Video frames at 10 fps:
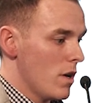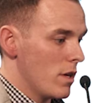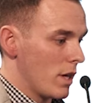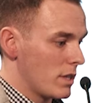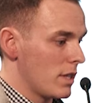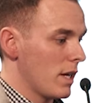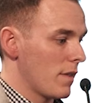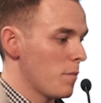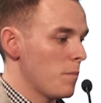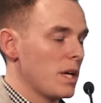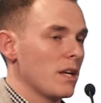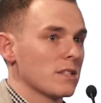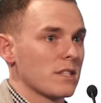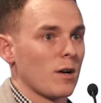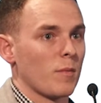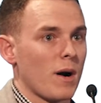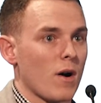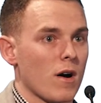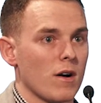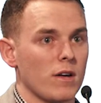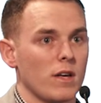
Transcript: You can see that the mean setup error